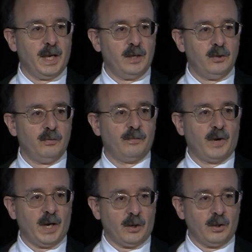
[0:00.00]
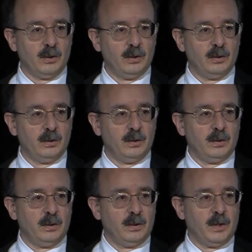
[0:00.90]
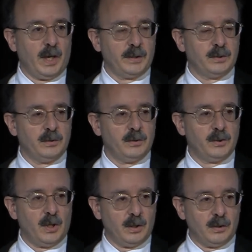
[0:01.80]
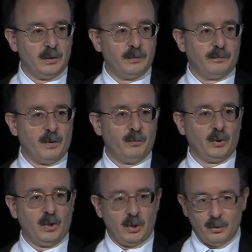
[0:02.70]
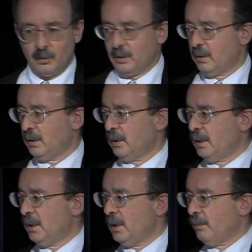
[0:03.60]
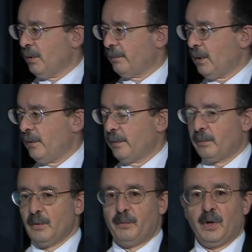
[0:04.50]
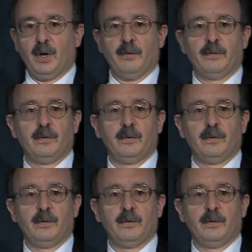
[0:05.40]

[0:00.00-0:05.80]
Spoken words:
a new fire, not dug from below, but flowing from above.